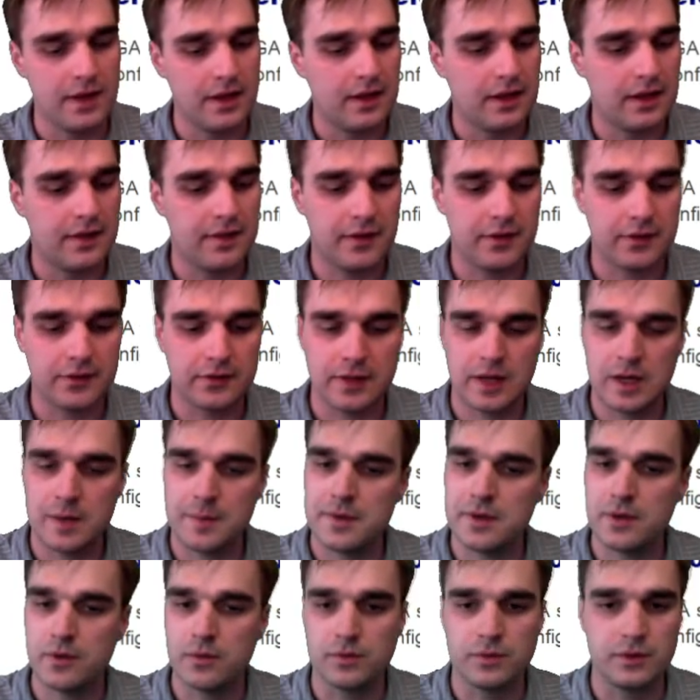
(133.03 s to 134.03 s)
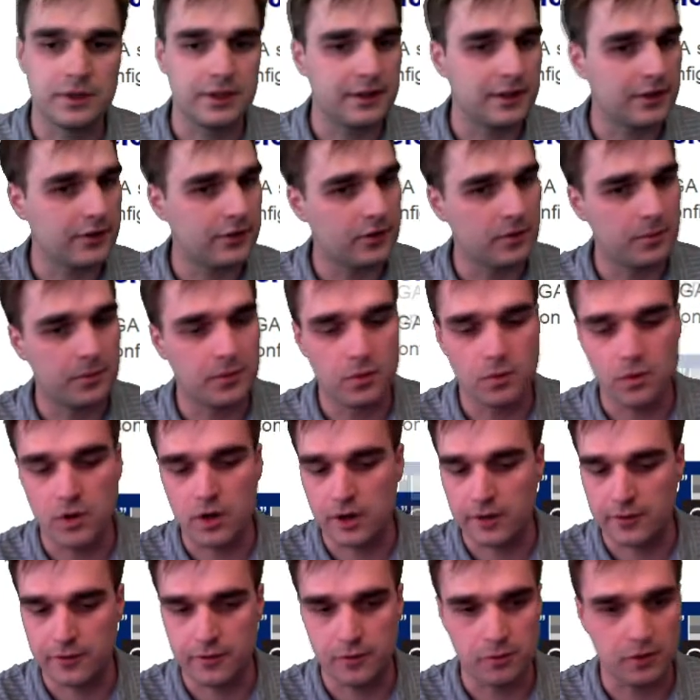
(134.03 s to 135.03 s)
And this is going to be a really simple
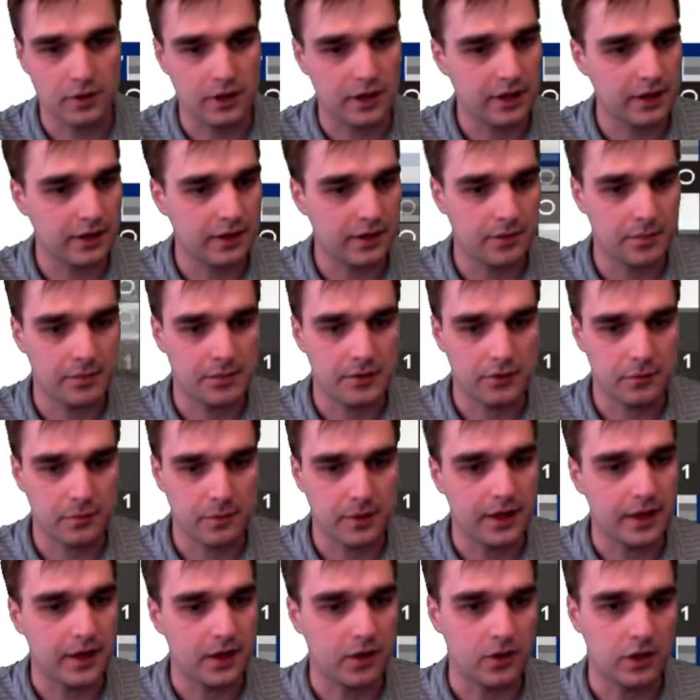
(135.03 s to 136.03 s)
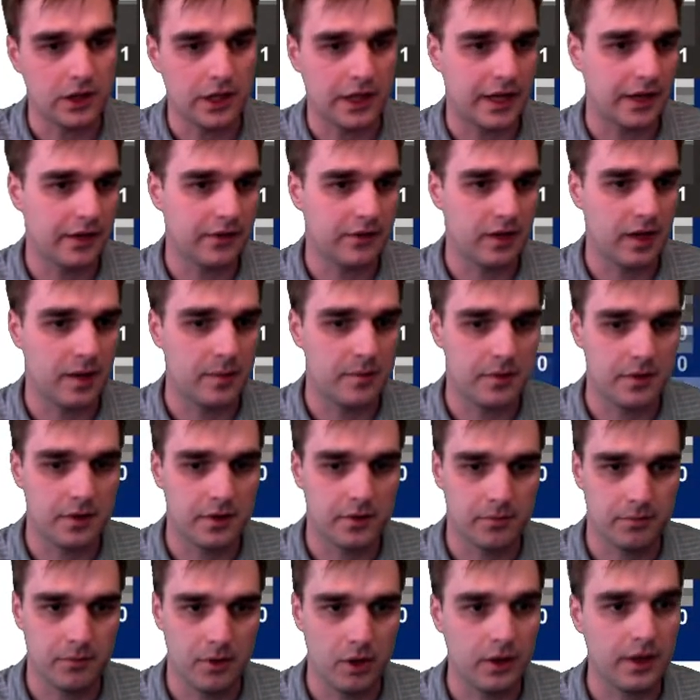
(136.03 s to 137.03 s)
walkthrough. We're not going to be spending a whole lot of time
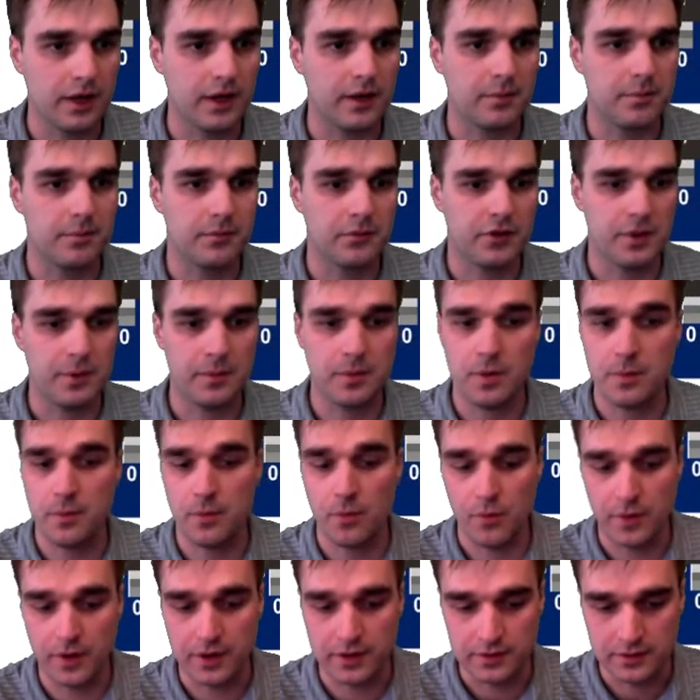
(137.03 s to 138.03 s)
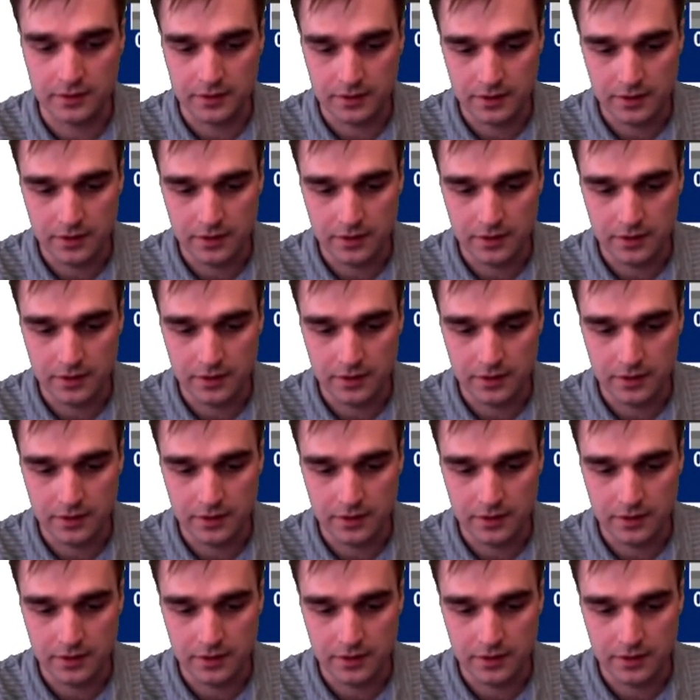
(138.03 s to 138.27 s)
here. Okay, step number 1.